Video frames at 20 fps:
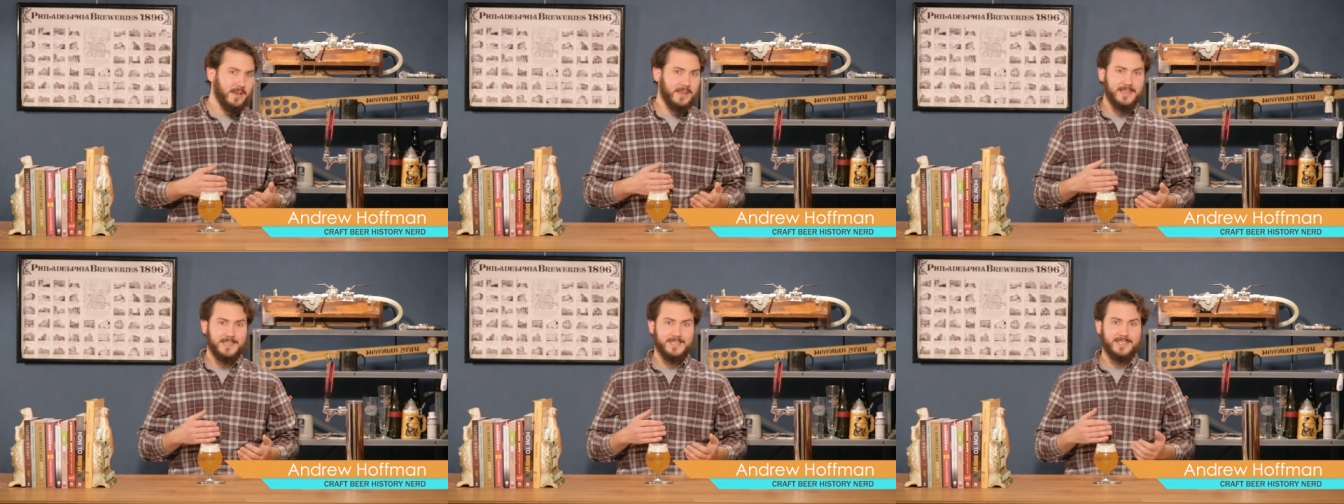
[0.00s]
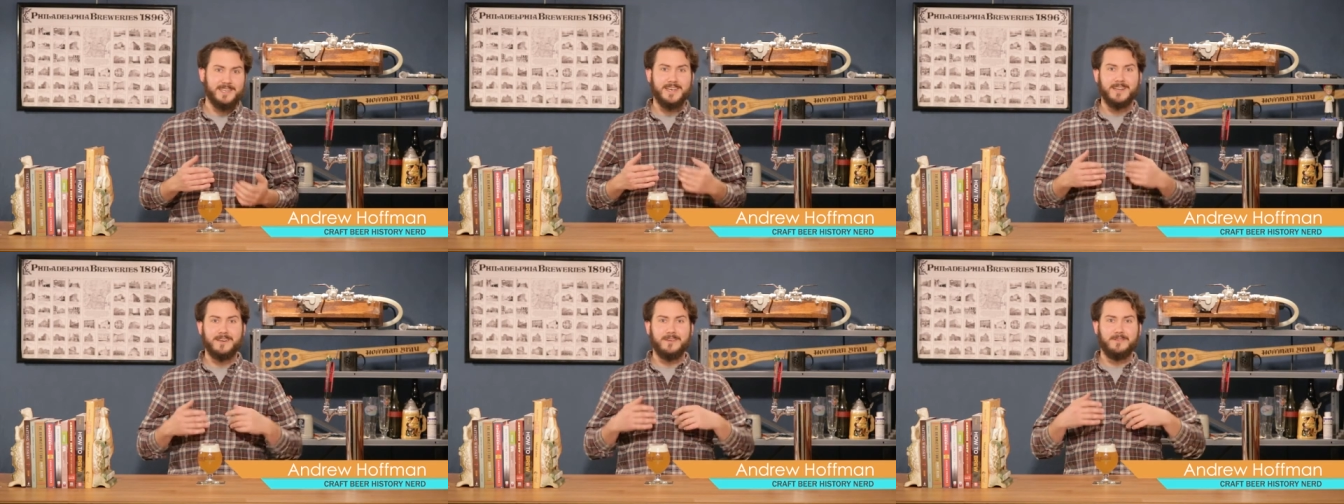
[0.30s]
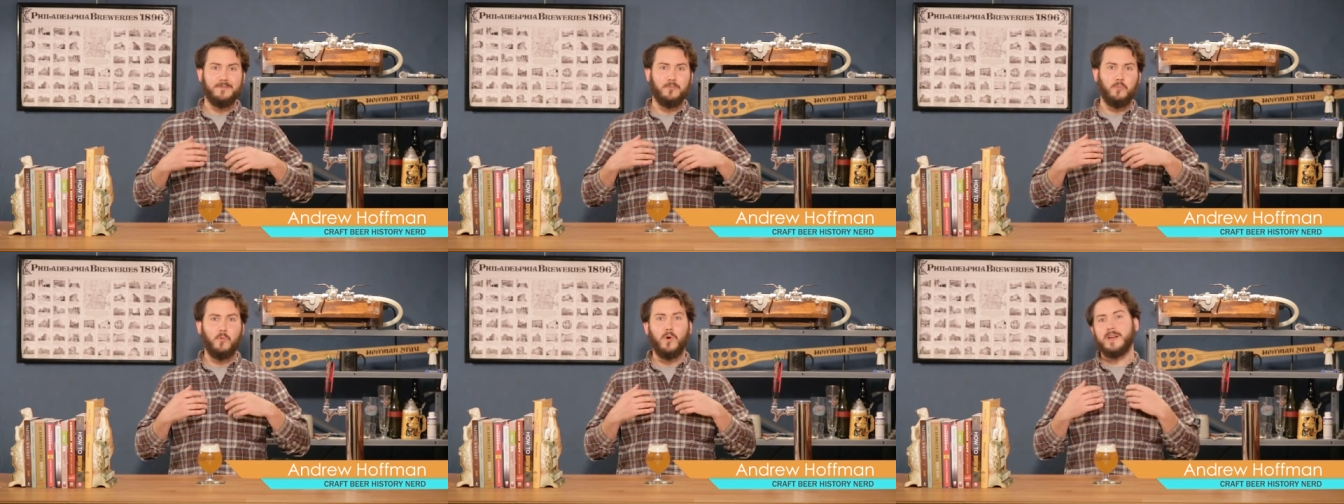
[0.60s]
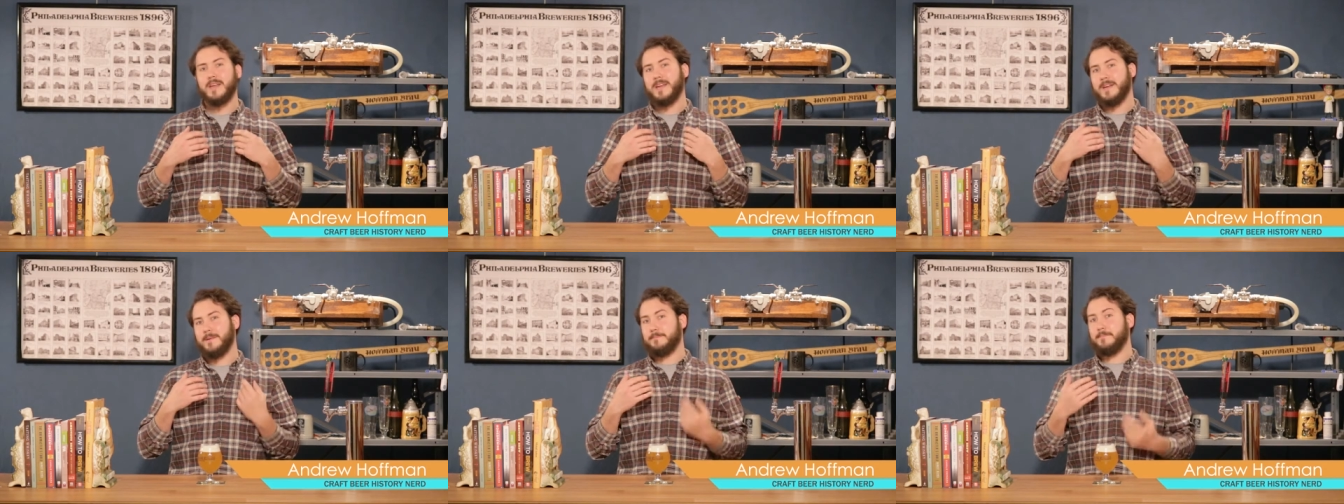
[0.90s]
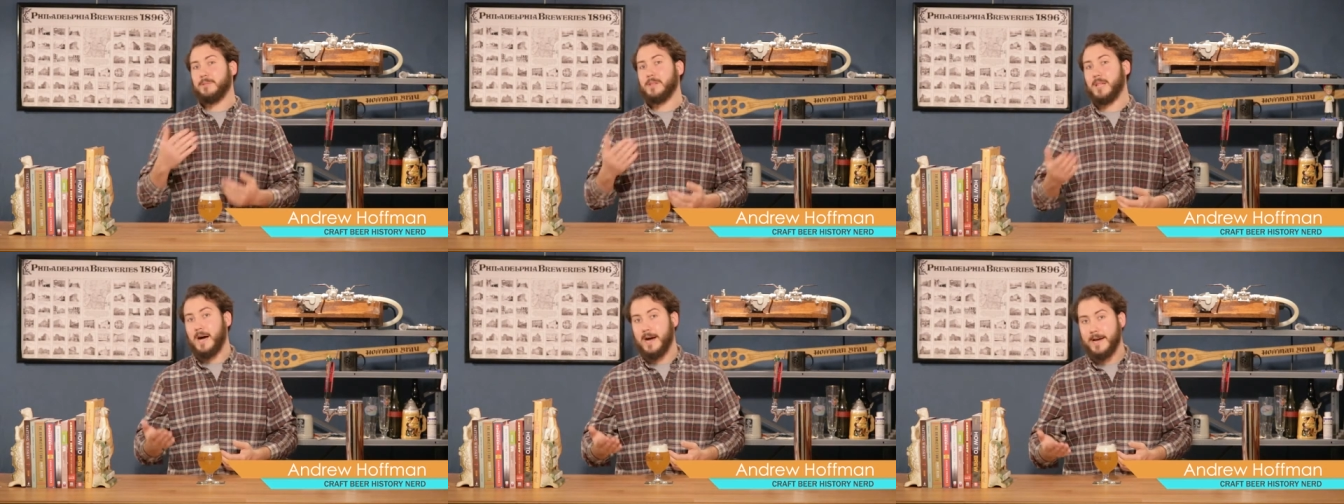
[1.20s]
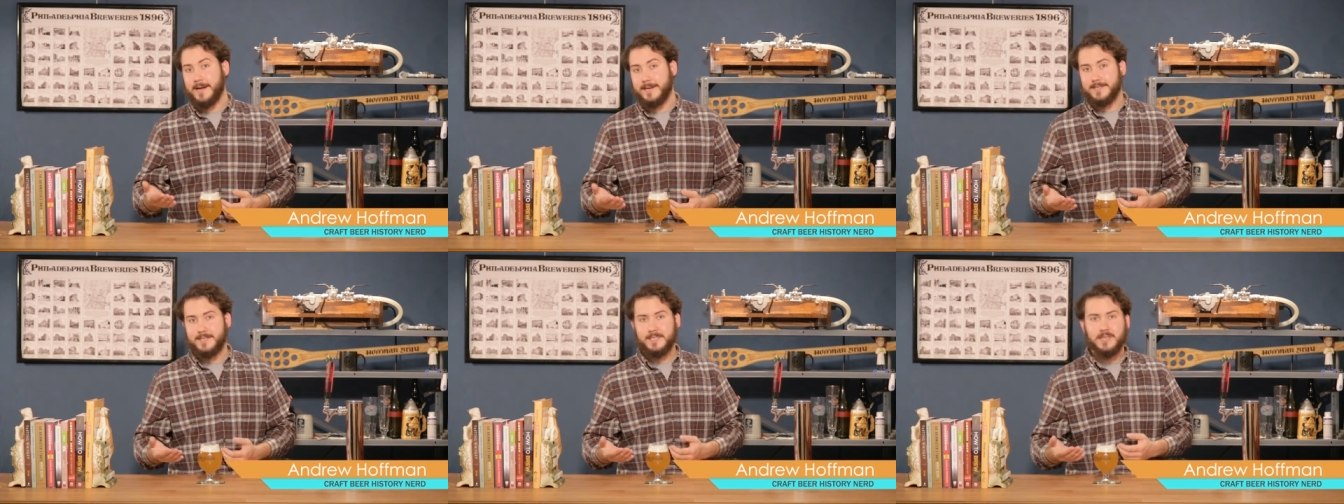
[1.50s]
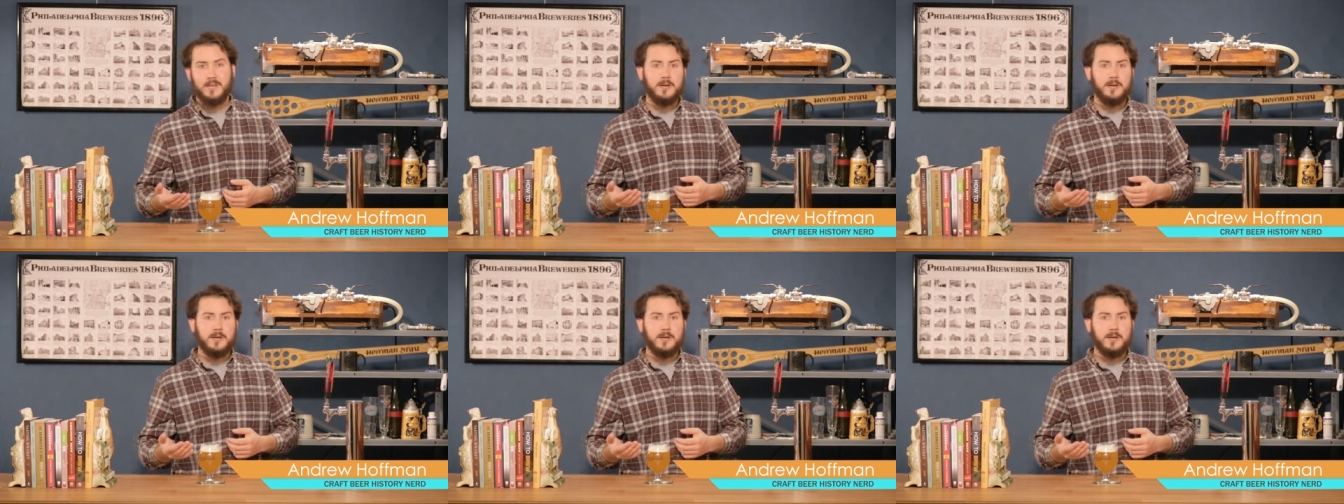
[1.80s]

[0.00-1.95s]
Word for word: is in what it implies.